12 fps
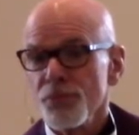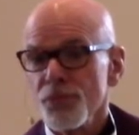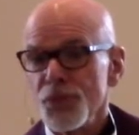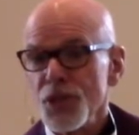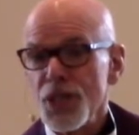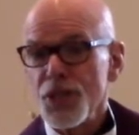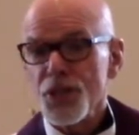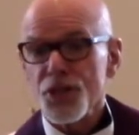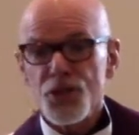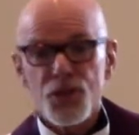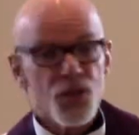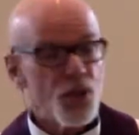
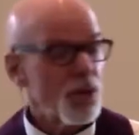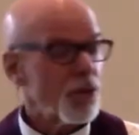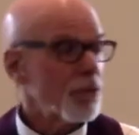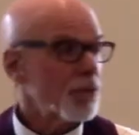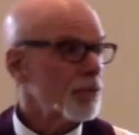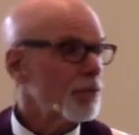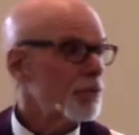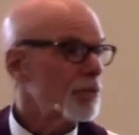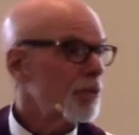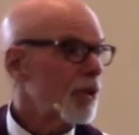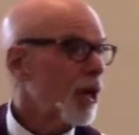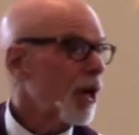Jesus knew
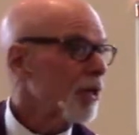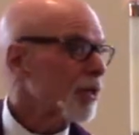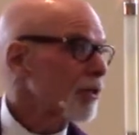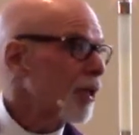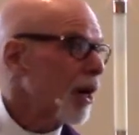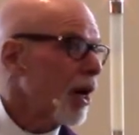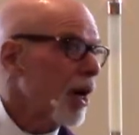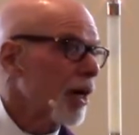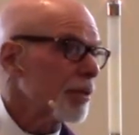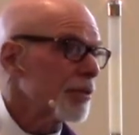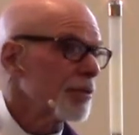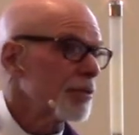all
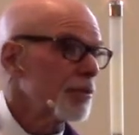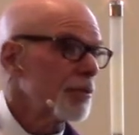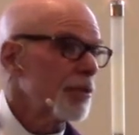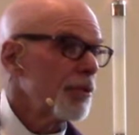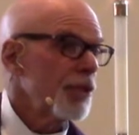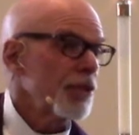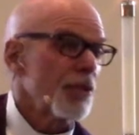along that the